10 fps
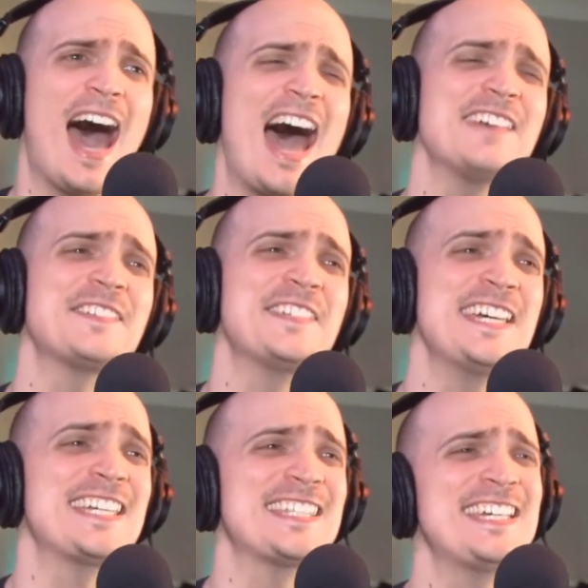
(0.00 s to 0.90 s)
I also do
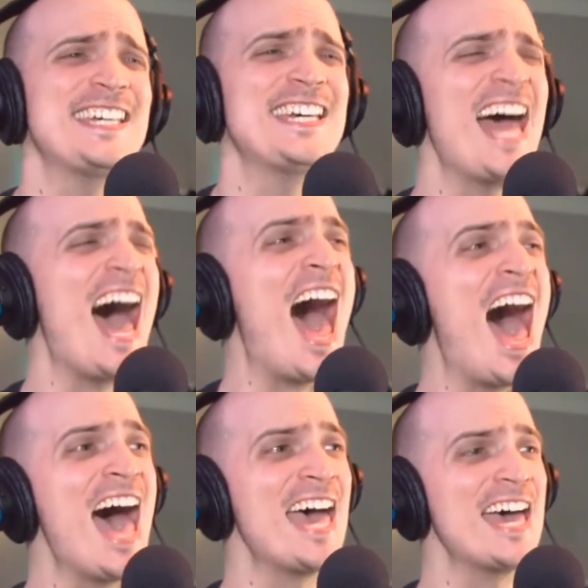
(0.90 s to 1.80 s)
just
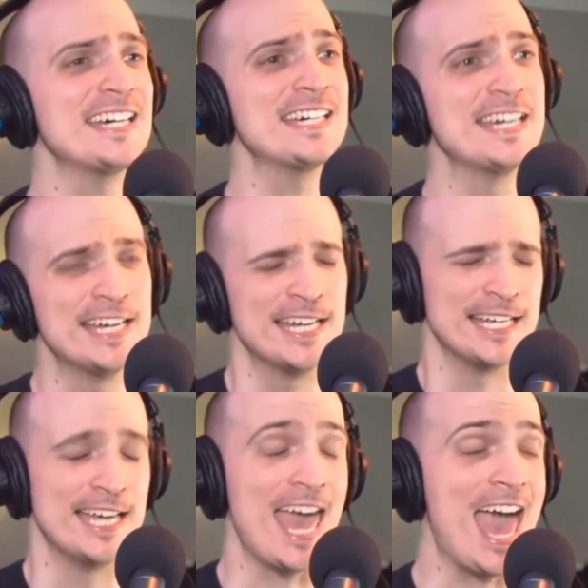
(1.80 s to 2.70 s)
playing songs and
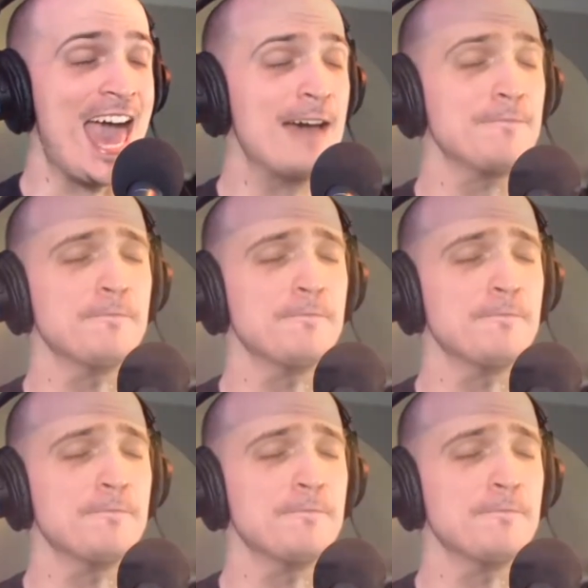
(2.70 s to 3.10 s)
stuff. But it's not,